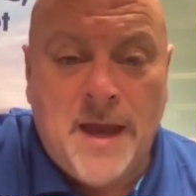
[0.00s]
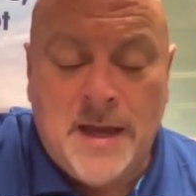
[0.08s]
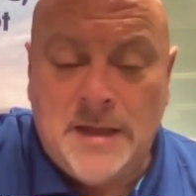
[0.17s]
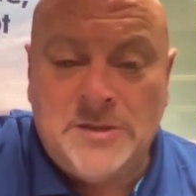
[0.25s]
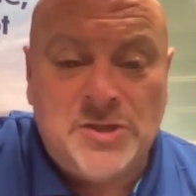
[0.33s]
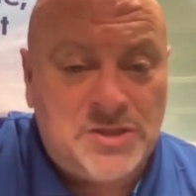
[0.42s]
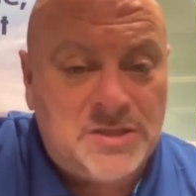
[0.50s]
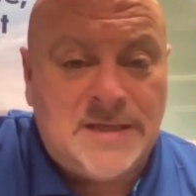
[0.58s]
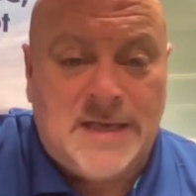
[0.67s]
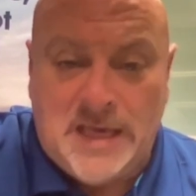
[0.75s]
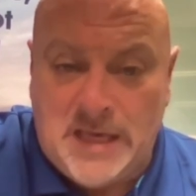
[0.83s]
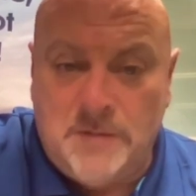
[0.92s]
and just
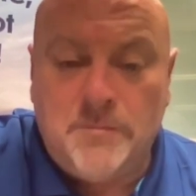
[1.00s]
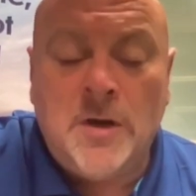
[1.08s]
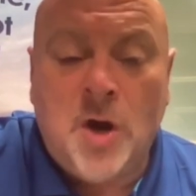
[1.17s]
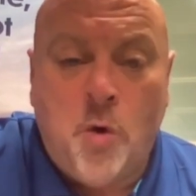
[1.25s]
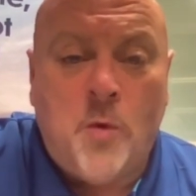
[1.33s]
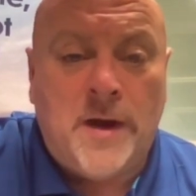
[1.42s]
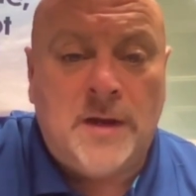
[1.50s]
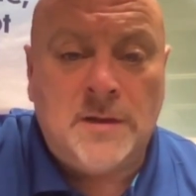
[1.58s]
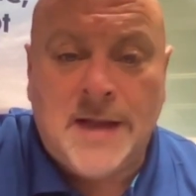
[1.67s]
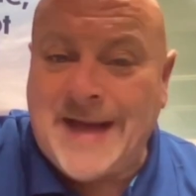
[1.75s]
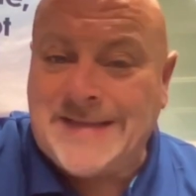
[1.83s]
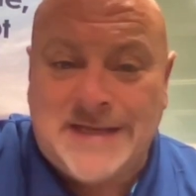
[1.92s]
to keep going,
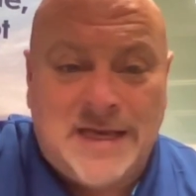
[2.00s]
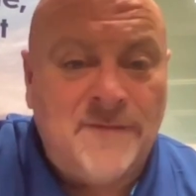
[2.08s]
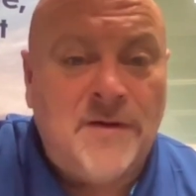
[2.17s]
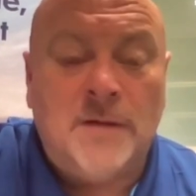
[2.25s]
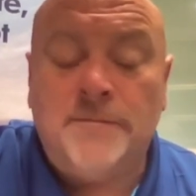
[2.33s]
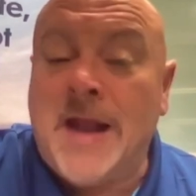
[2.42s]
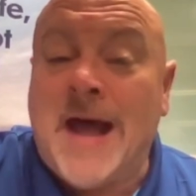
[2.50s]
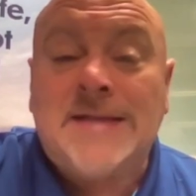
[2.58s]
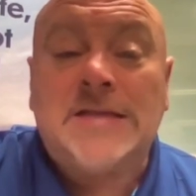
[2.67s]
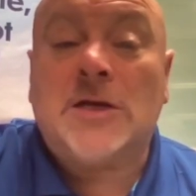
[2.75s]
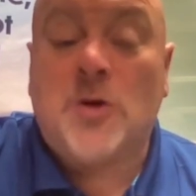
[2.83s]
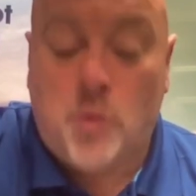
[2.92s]
not to give up,
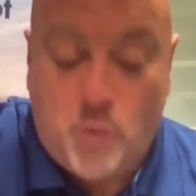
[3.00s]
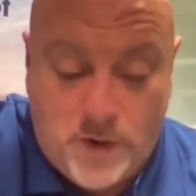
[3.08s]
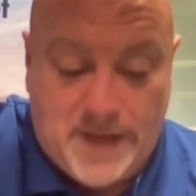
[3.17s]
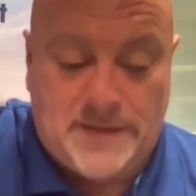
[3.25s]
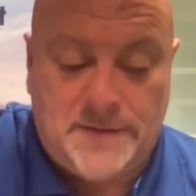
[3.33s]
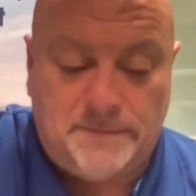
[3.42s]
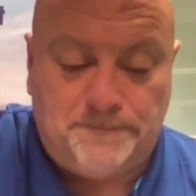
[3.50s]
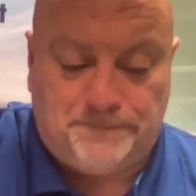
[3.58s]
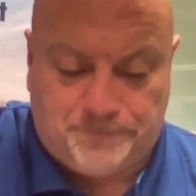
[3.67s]
not to quit.